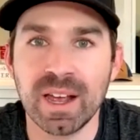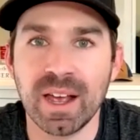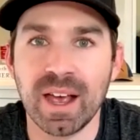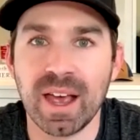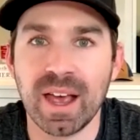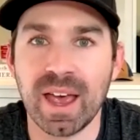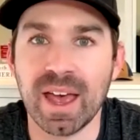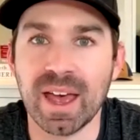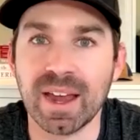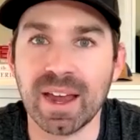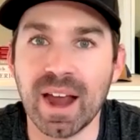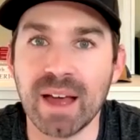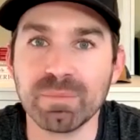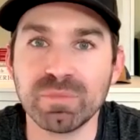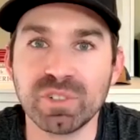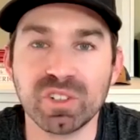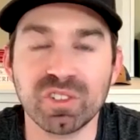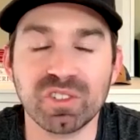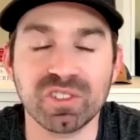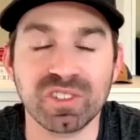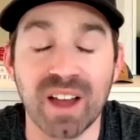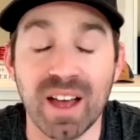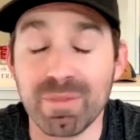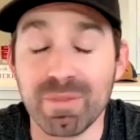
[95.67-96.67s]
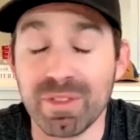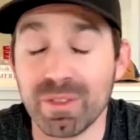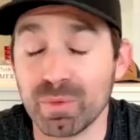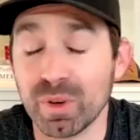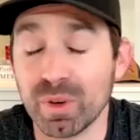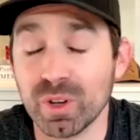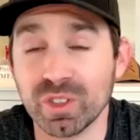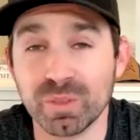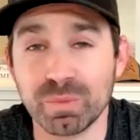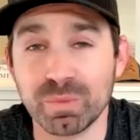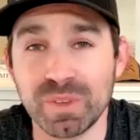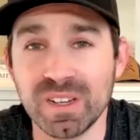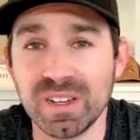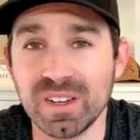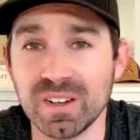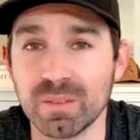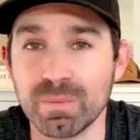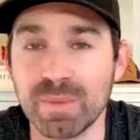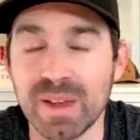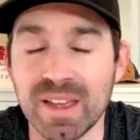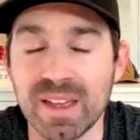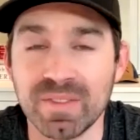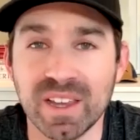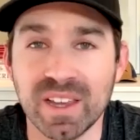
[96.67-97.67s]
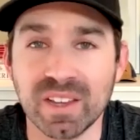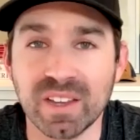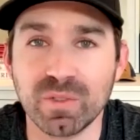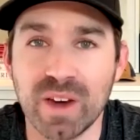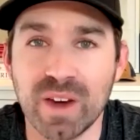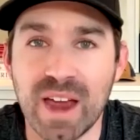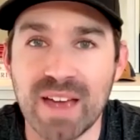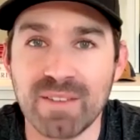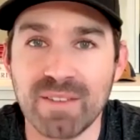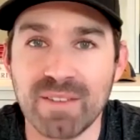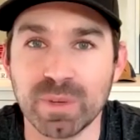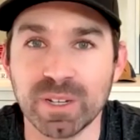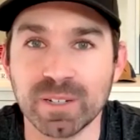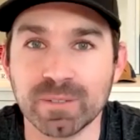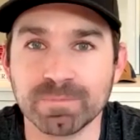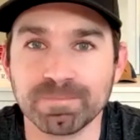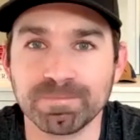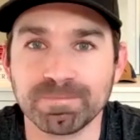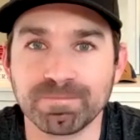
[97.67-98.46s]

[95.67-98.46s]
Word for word: and I'm just I'm thrilled to be here, man. Thanks for having me.